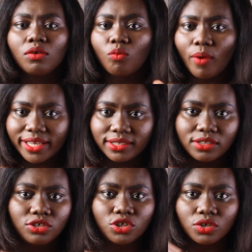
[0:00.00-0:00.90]

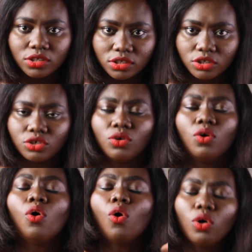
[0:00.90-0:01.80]
WES does, you know,
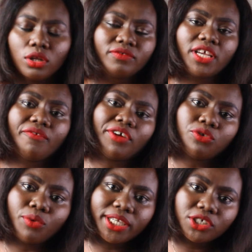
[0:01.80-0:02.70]
all of the
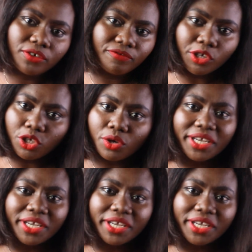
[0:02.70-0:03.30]
evaluation for you.